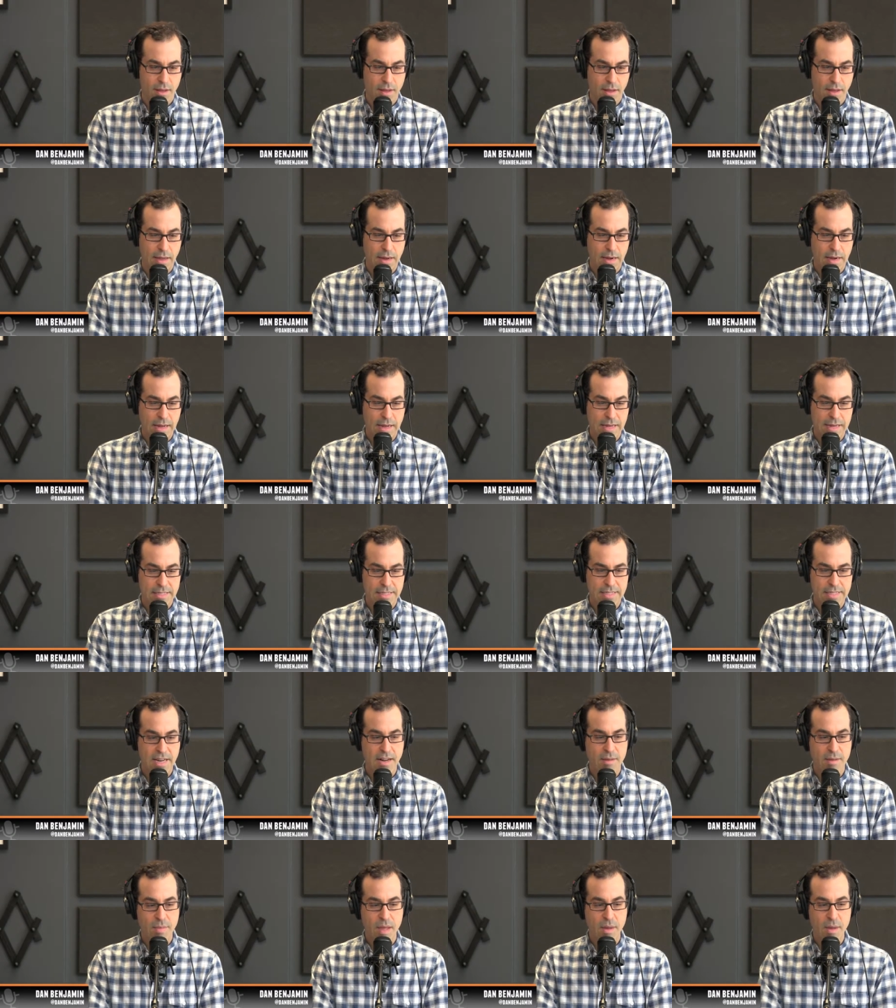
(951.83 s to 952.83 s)
And I
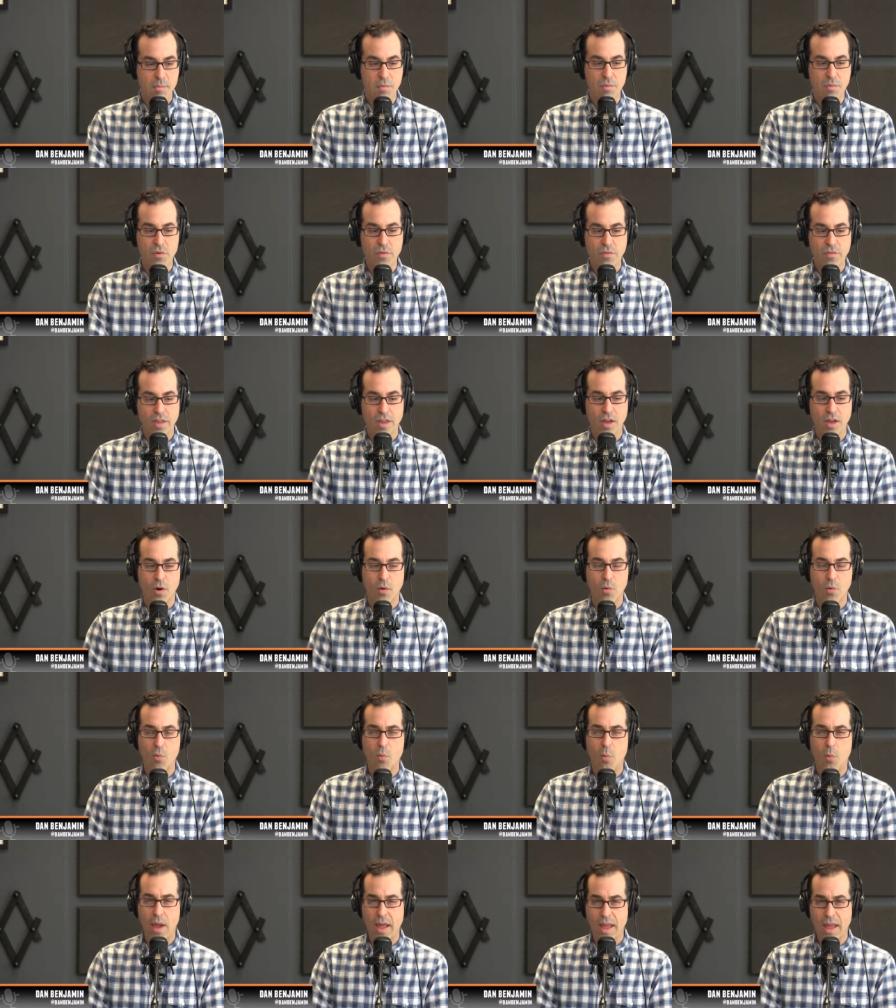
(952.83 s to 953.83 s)
said I'm not moving
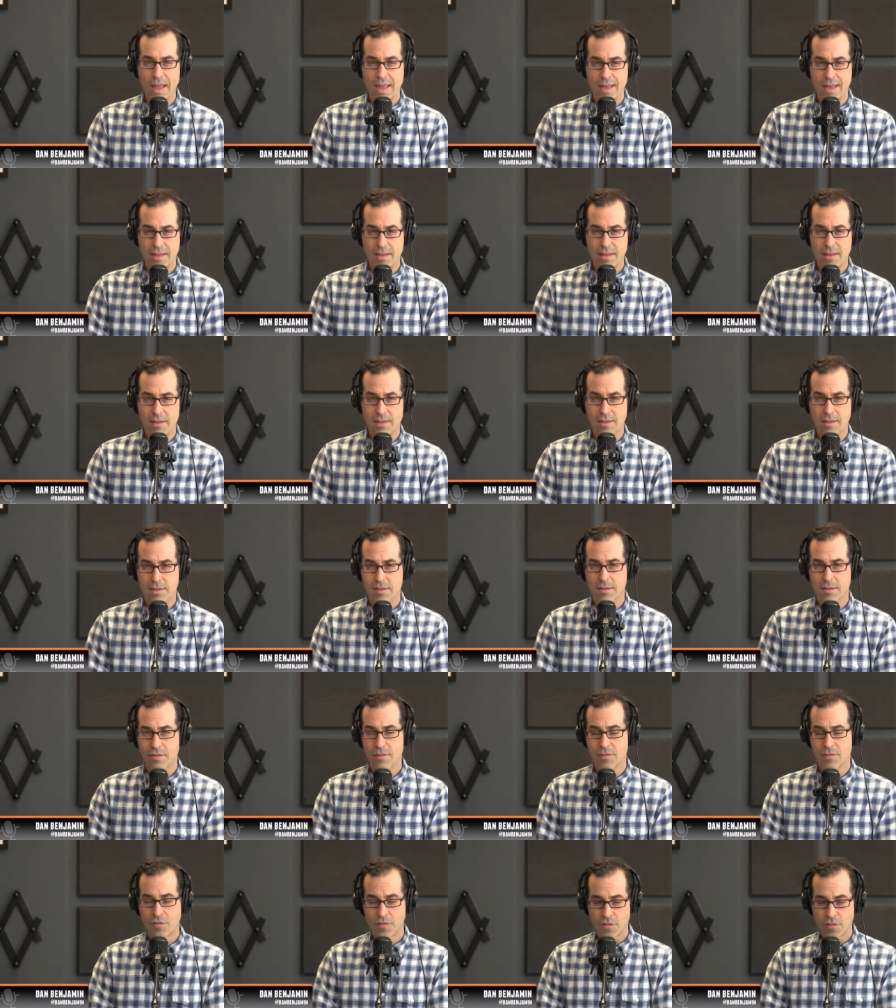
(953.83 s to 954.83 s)
away
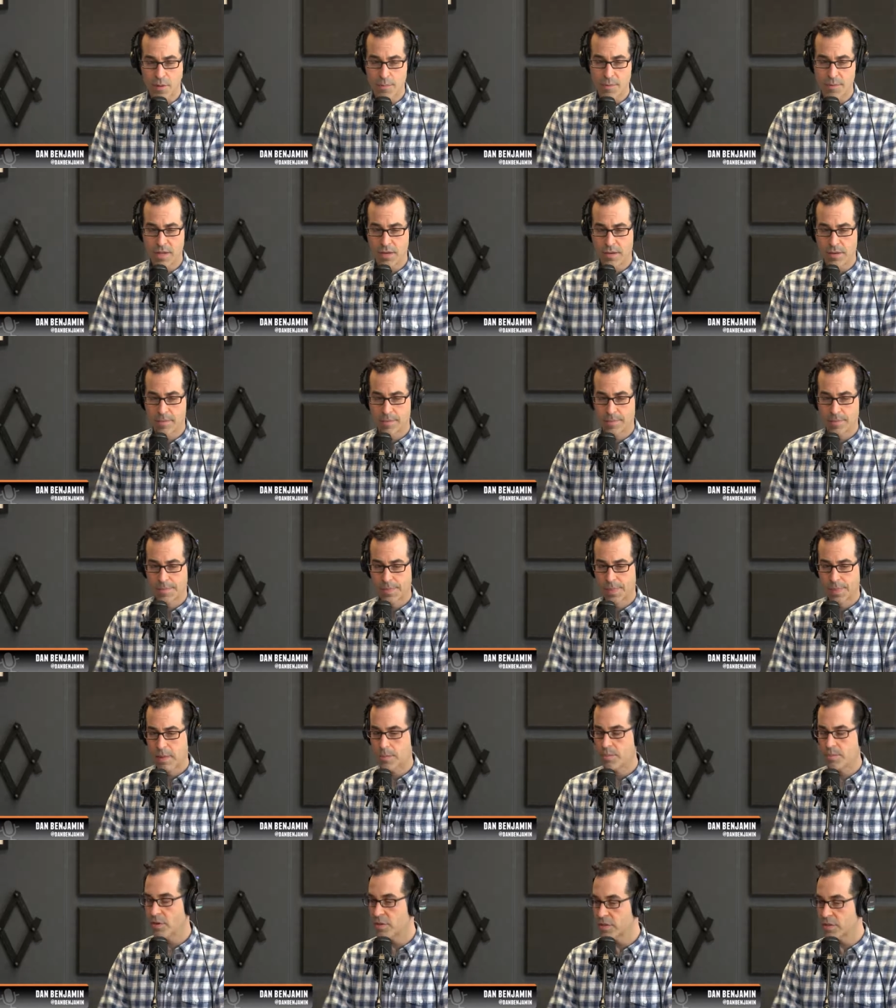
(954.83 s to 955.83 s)
from it
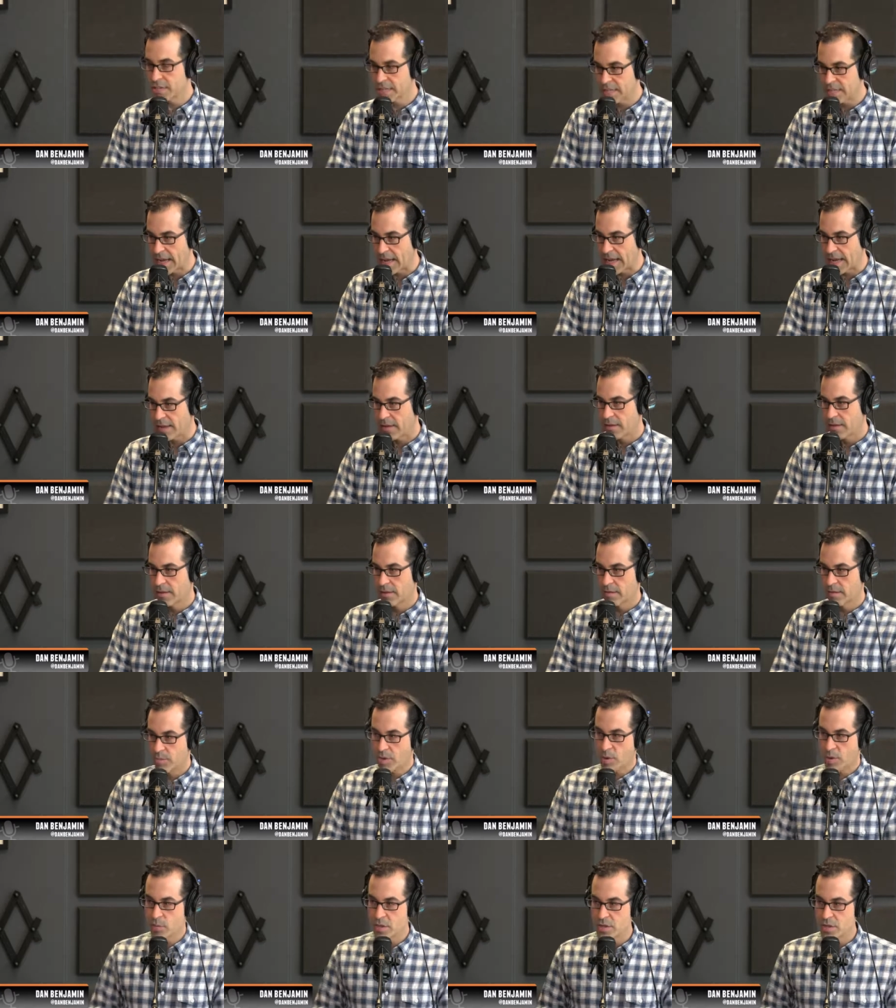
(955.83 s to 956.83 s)
per se,
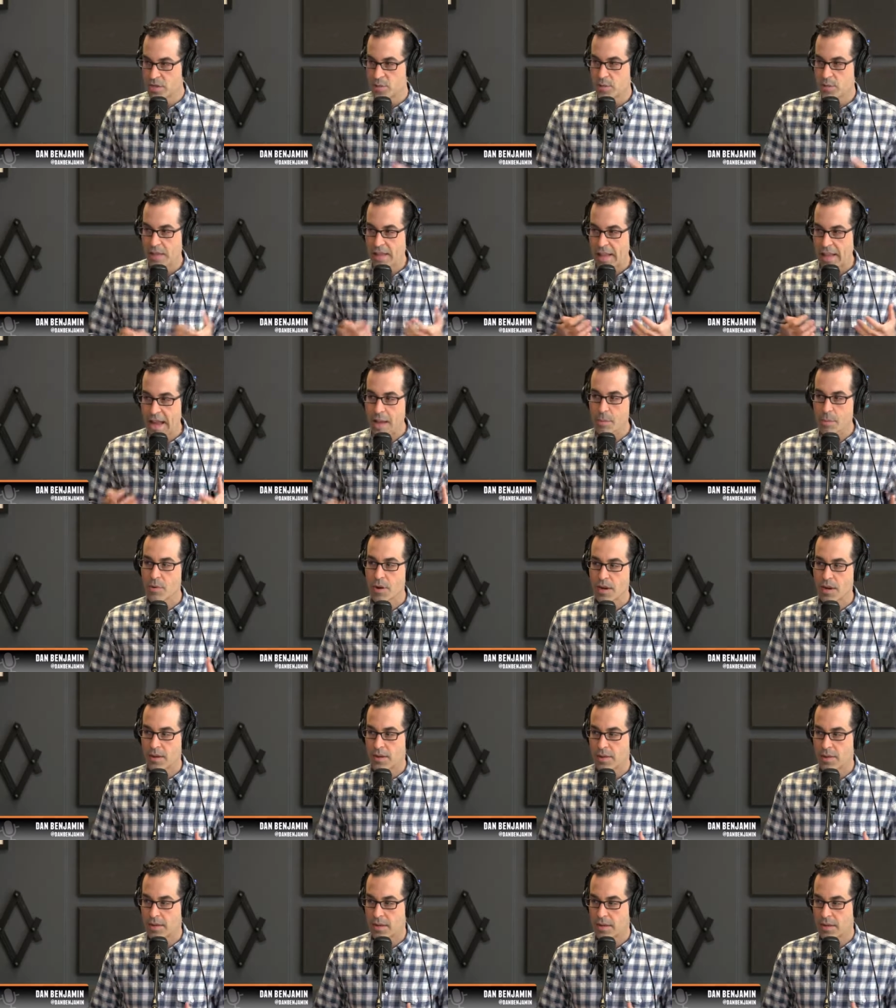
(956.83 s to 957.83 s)
but I wanted to
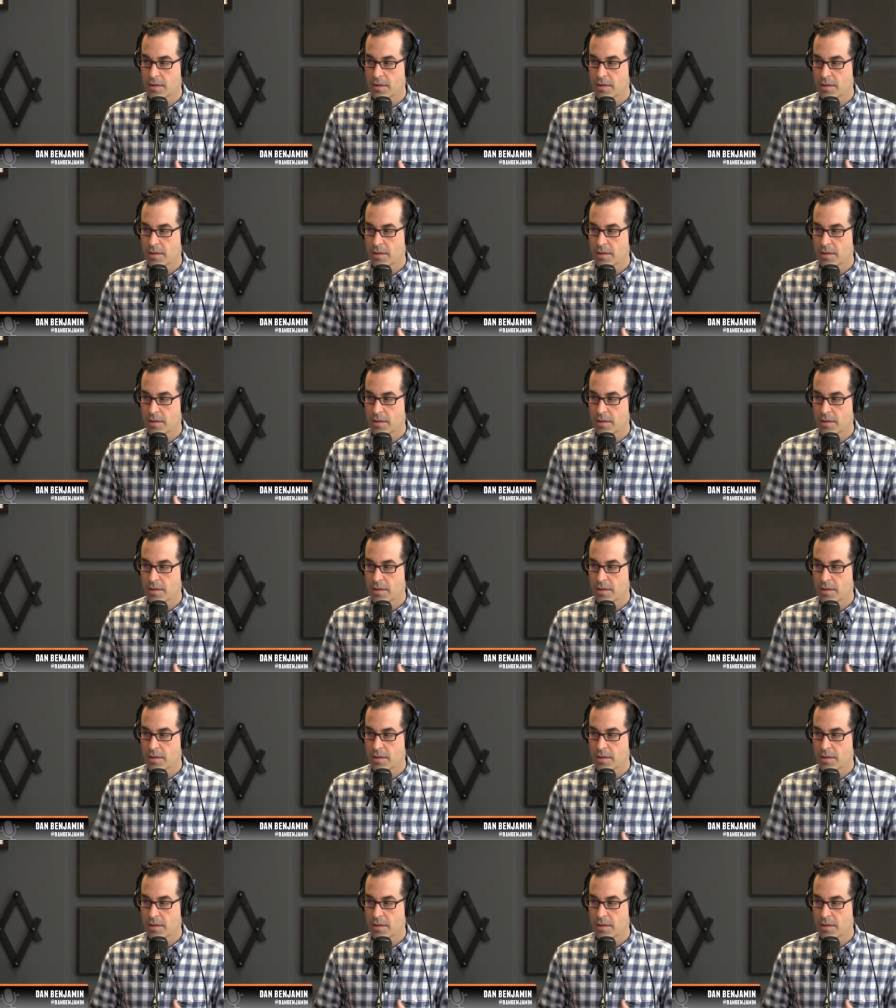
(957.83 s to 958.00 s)
elaborate on that.